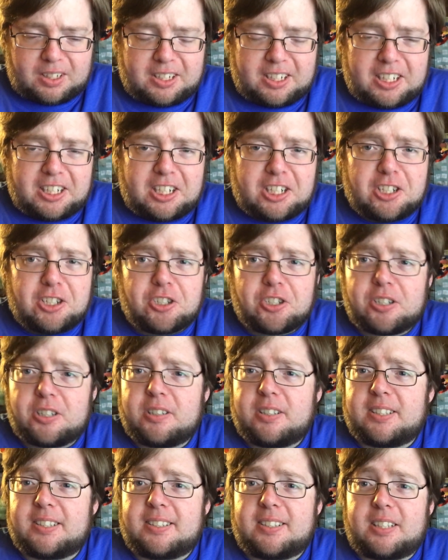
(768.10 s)

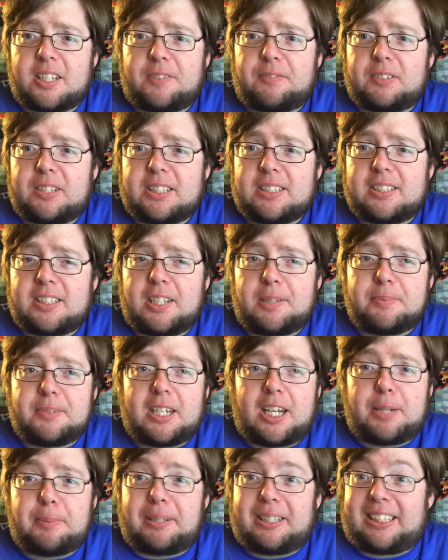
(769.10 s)
Ninja and stuff at the same
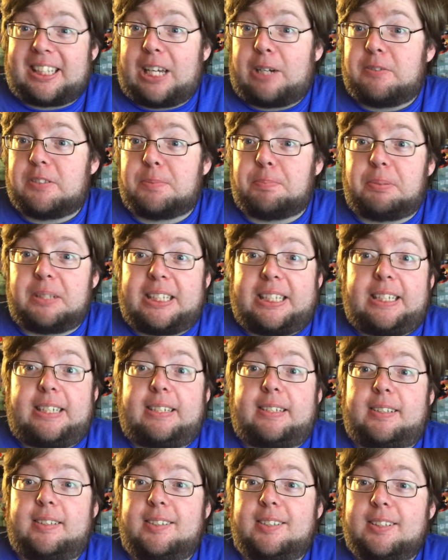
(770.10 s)
time, like that was
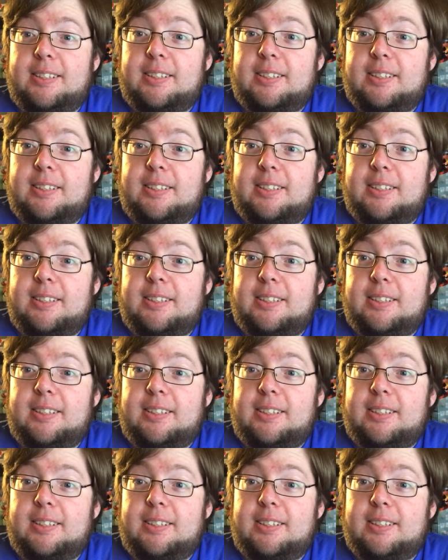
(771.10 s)
bleak.